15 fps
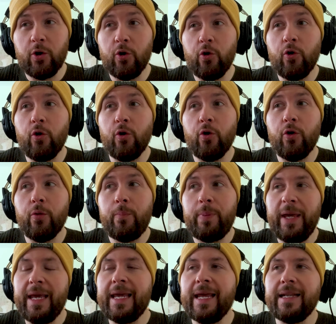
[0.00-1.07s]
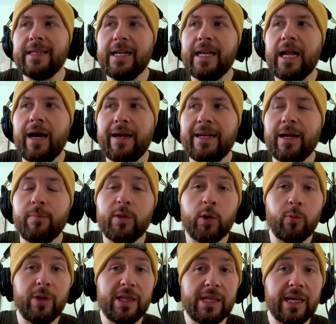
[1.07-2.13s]
or picking the lineup
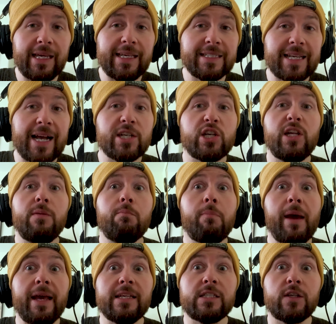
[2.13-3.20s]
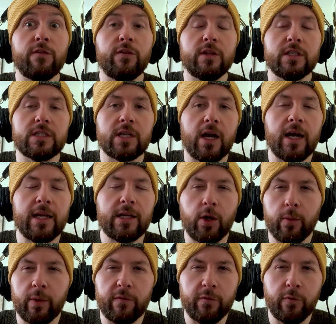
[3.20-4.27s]
that we think is actually best for the side
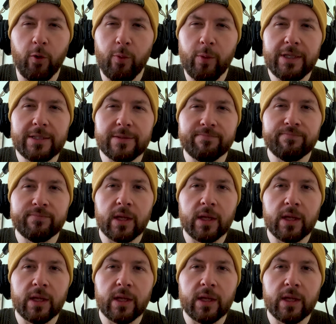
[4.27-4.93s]
going forward.